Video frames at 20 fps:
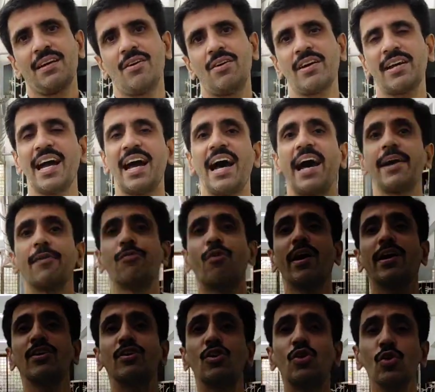okay, I
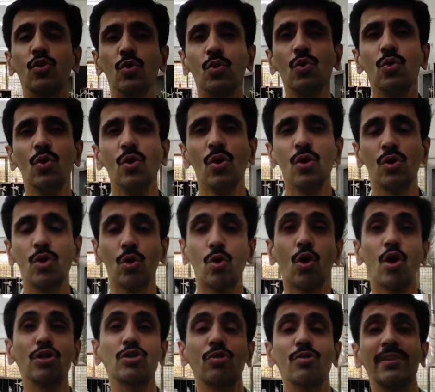want you to
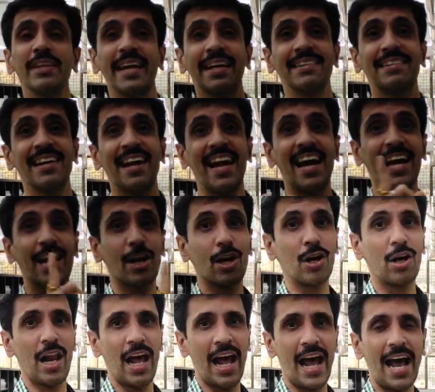go through the
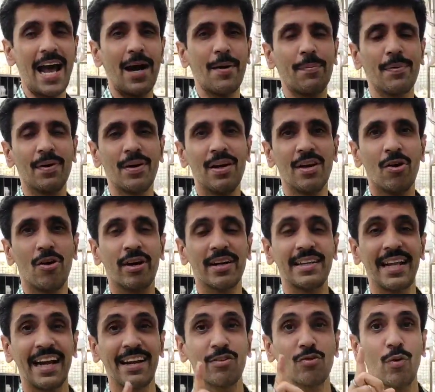entire lab. Okay,
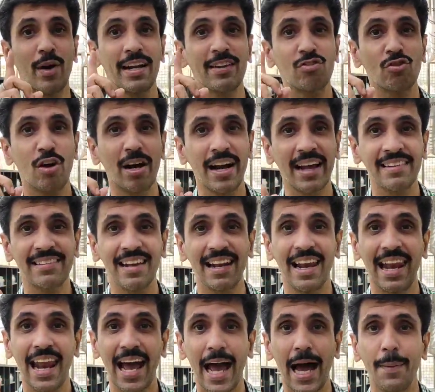that is what is called as a
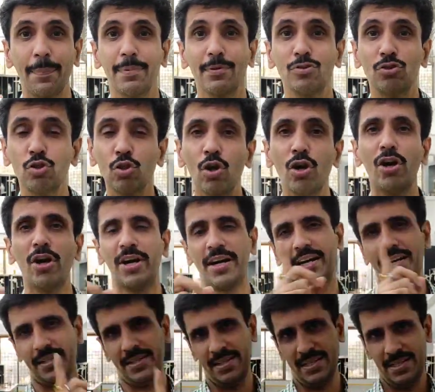lab
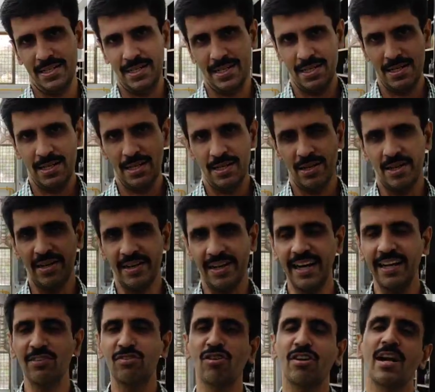tour.
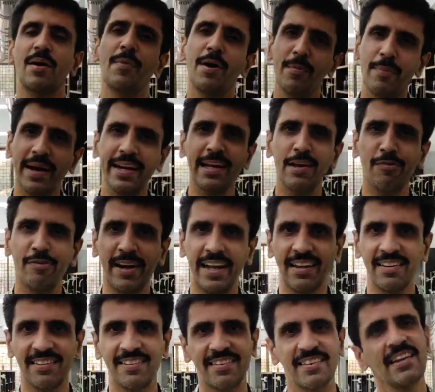Alright, so come on my dear
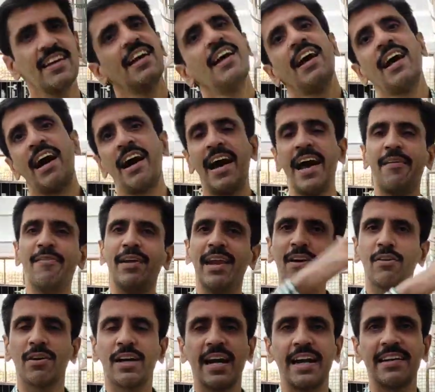friends, have a
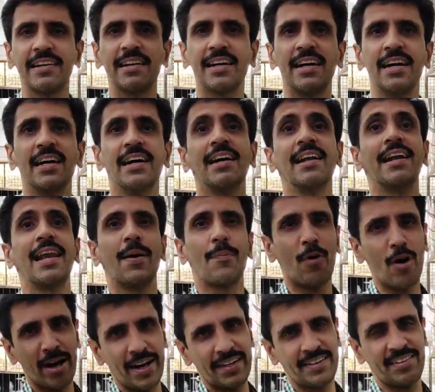look at the
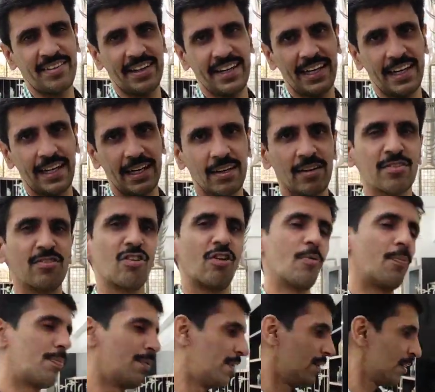laboratory.
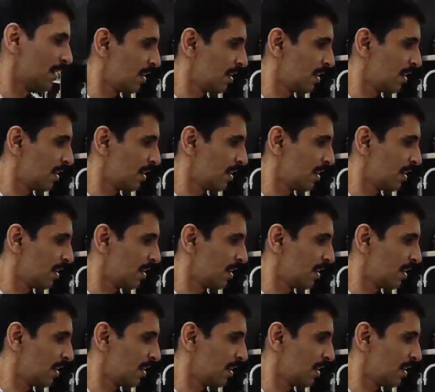So